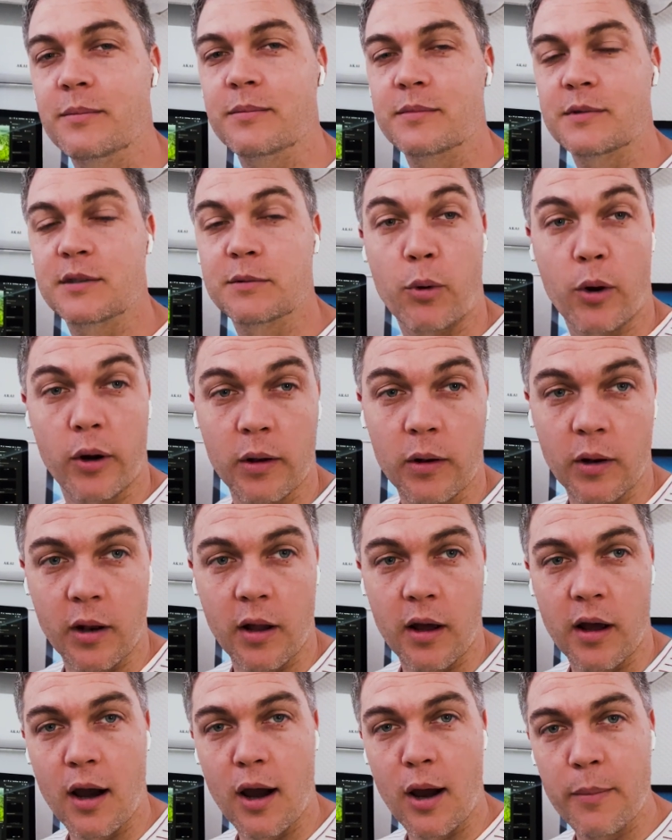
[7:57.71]
Spoiler
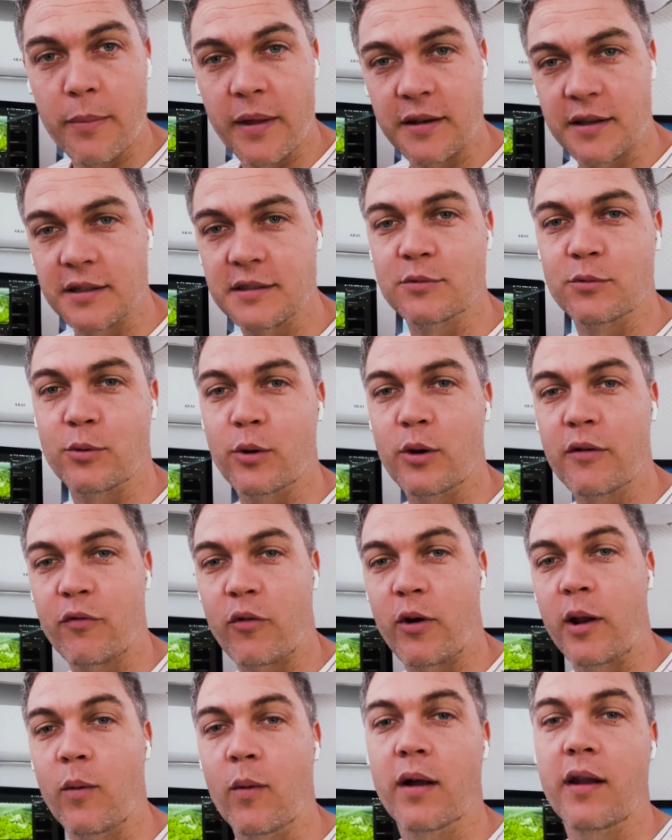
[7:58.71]
alert, I hope that doesn't ruin it for
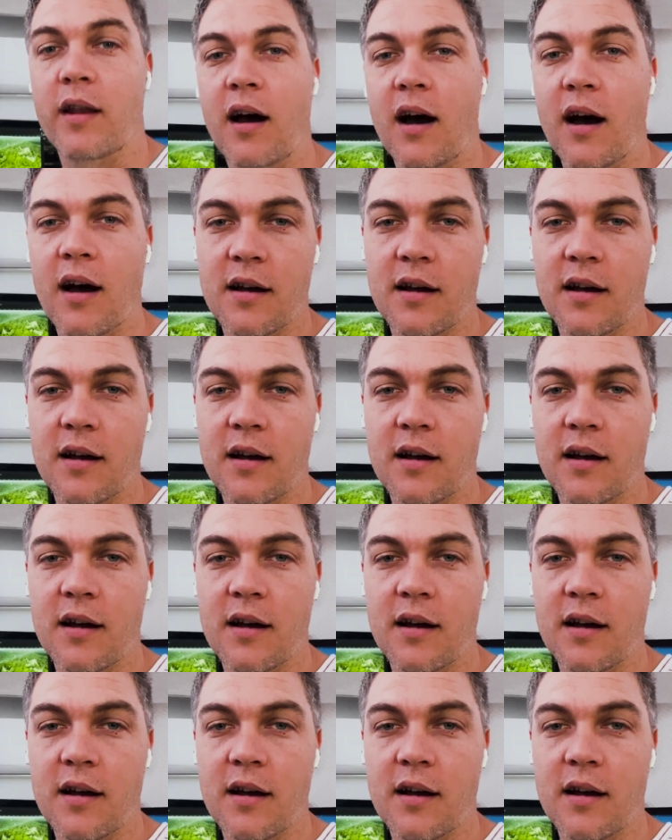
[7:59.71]
anyone.